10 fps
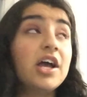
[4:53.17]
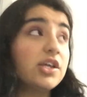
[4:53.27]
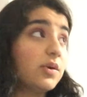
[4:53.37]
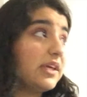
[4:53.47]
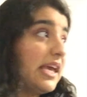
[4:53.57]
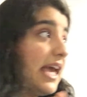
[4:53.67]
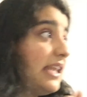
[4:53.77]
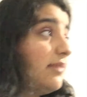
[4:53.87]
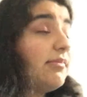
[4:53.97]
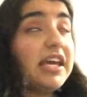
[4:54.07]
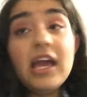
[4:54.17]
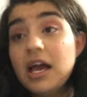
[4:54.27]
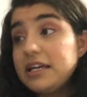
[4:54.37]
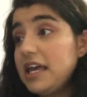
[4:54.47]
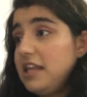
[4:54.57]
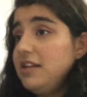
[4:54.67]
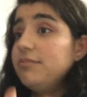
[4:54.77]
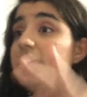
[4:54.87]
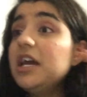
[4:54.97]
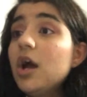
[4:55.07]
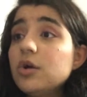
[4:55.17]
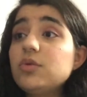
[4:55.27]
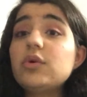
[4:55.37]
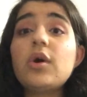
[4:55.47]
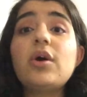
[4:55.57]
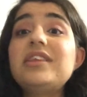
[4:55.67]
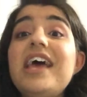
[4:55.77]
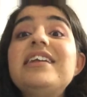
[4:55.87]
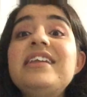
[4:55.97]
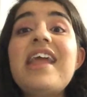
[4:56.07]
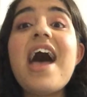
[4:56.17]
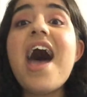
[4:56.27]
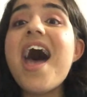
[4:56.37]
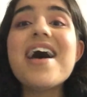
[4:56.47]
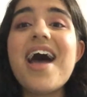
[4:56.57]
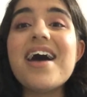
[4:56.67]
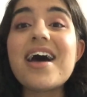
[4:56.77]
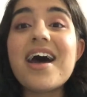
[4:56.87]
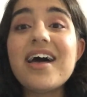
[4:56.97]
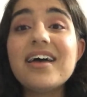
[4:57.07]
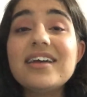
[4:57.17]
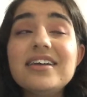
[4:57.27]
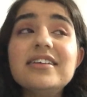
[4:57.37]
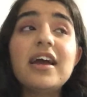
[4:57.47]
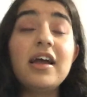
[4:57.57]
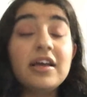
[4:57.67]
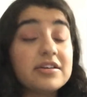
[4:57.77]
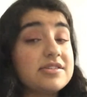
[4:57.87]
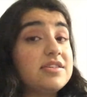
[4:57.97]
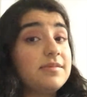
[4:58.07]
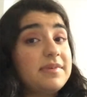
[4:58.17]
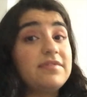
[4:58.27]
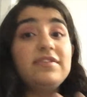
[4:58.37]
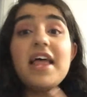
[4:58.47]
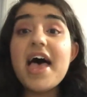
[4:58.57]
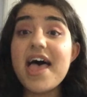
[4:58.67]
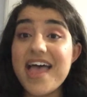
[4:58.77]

You're getting me, getting me through the night. Cause you're my flashlight.